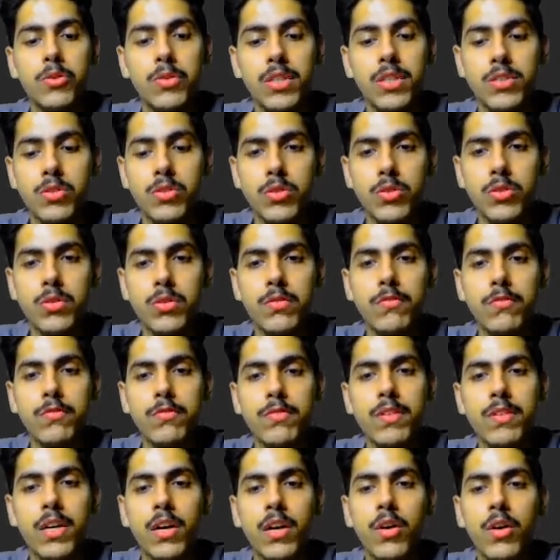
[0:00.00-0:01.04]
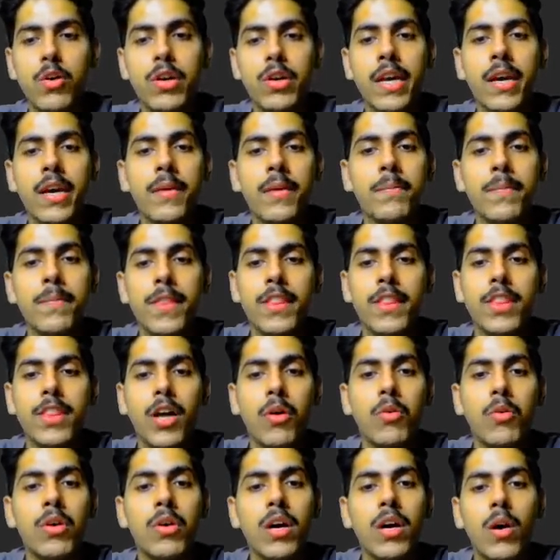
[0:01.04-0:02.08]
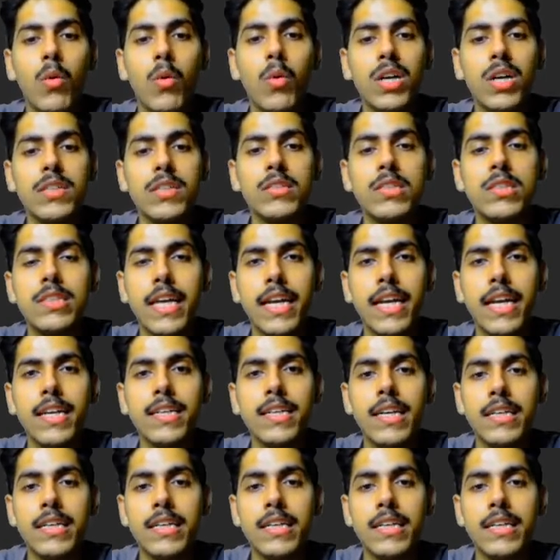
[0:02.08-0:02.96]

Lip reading: So okay, now what is the second case?